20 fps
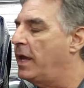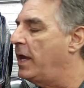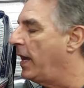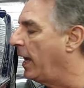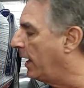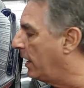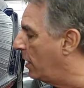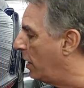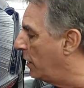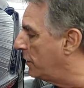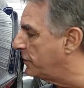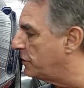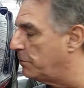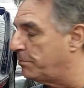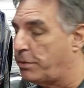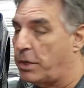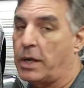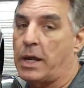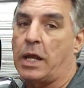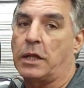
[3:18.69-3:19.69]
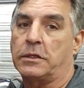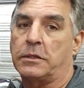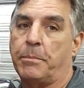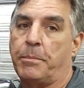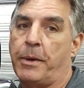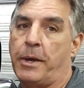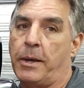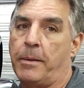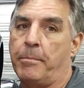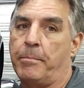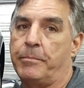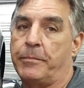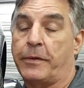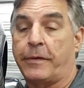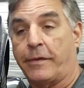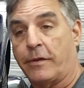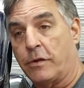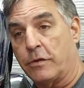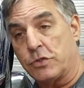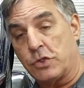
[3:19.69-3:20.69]
It can also burn out the pump. So
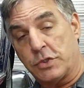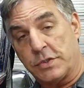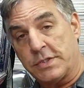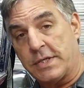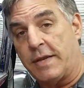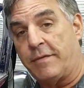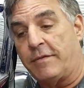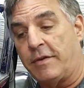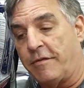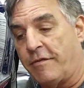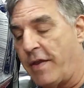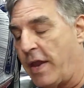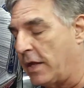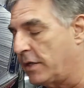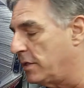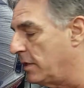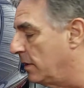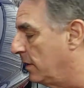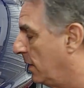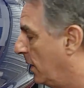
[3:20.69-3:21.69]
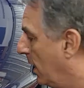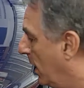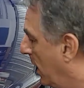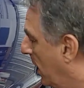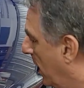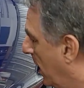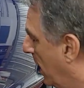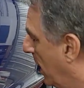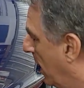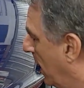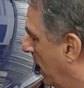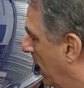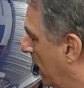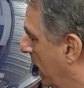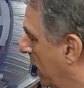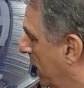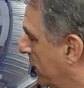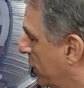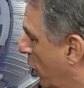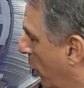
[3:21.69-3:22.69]
there goes your safety factor.
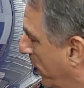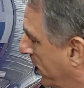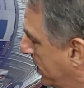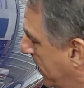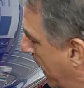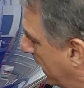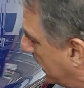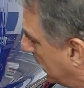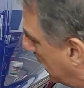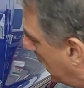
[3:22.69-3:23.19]
So we take the